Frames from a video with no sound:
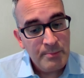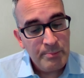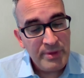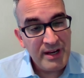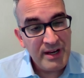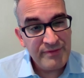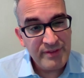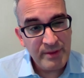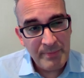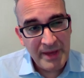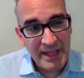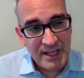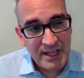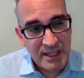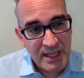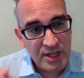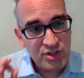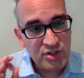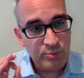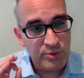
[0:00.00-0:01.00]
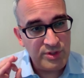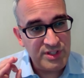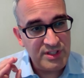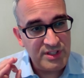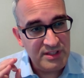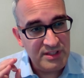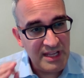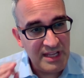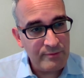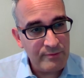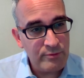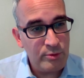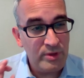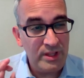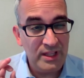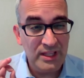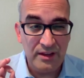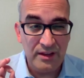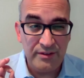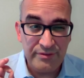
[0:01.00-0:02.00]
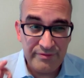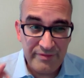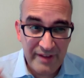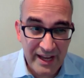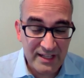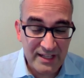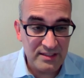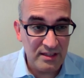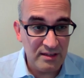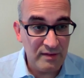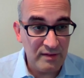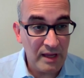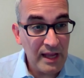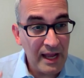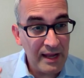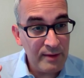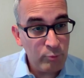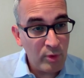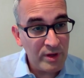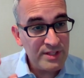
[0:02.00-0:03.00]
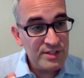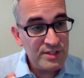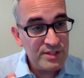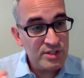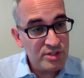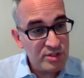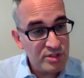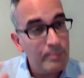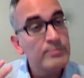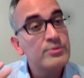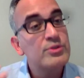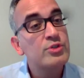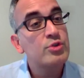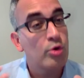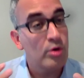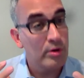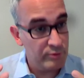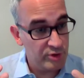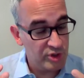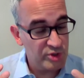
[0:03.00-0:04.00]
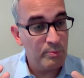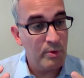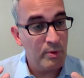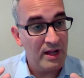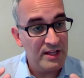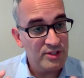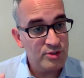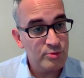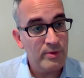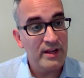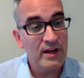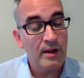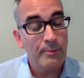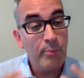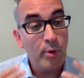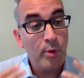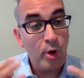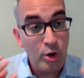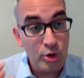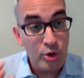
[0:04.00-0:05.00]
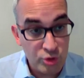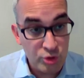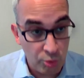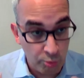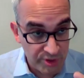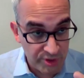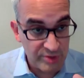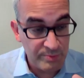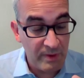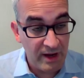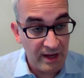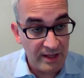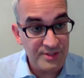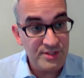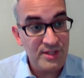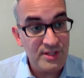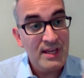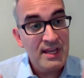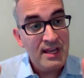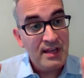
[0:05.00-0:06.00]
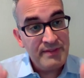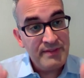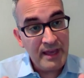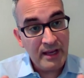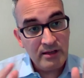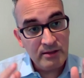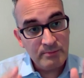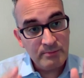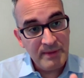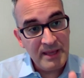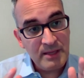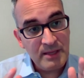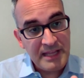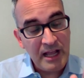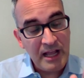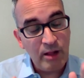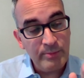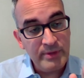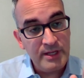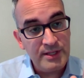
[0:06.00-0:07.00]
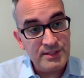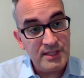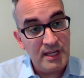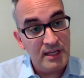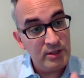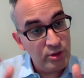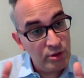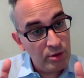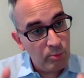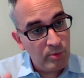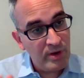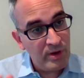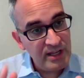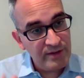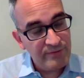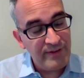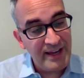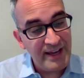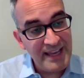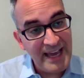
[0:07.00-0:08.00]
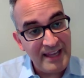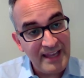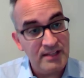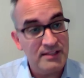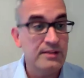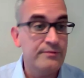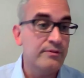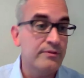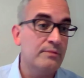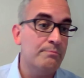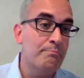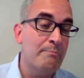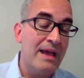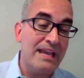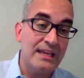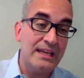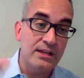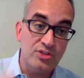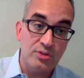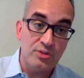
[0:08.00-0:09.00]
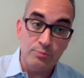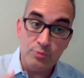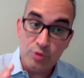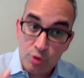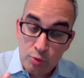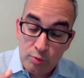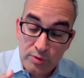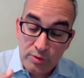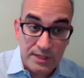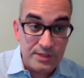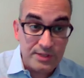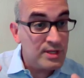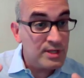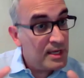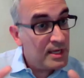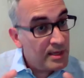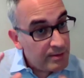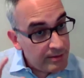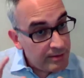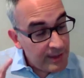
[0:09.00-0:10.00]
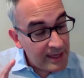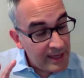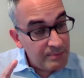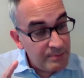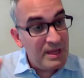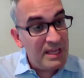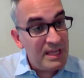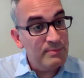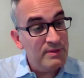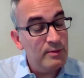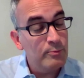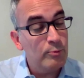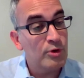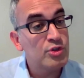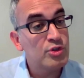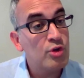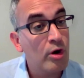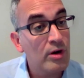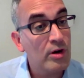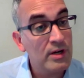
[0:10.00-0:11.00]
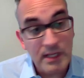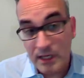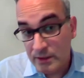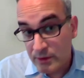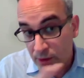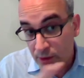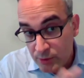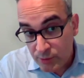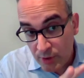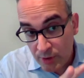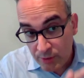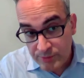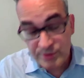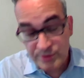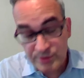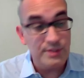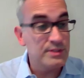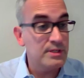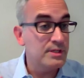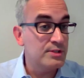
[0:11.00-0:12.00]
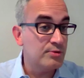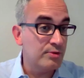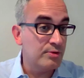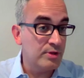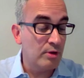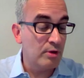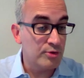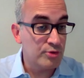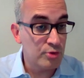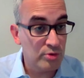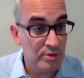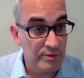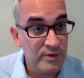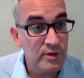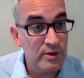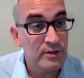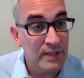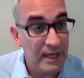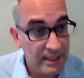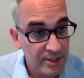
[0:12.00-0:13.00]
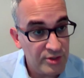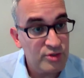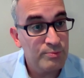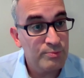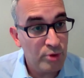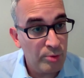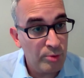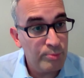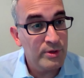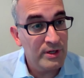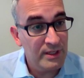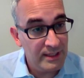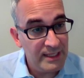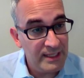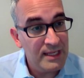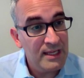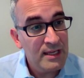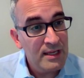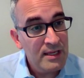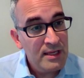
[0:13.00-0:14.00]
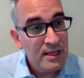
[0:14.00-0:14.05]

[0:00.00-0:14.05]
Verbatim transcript: But if the medication was never really effective, I, I want some sort of response, right? A partial response that could make, tell me to say, you know what, if I add a different mechanism to this, then maybe we're targeting the Crohn's disease or the ulcerative colitis appropriately.